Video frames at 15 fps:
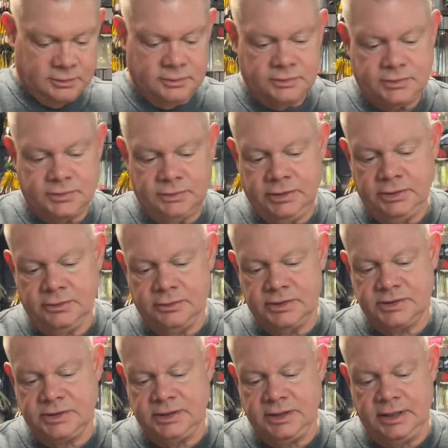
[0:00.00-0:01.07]
So here
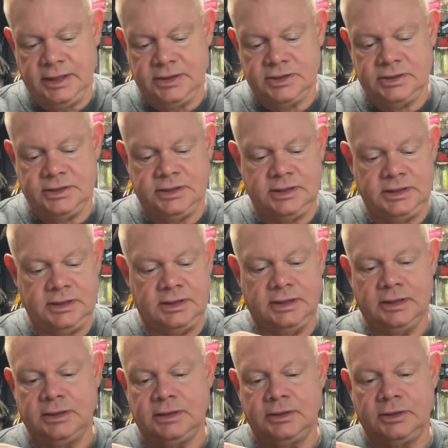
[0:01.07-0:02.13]
is the HD
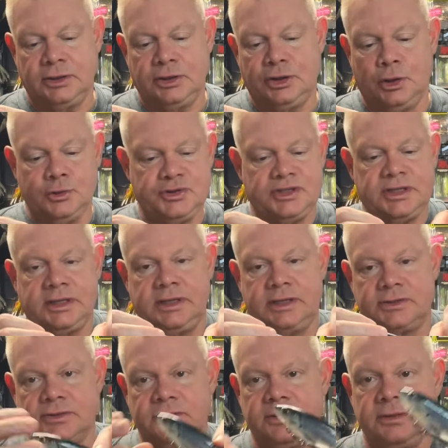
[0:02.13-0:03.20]
Ghost
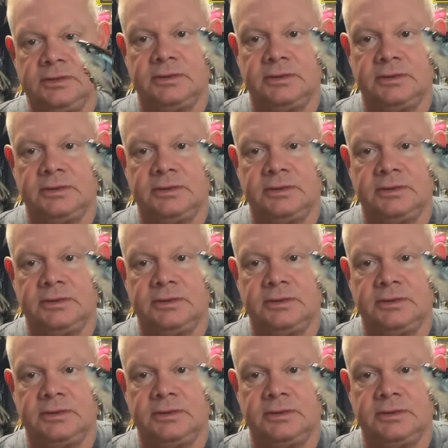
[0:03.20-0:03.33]
Gizzard.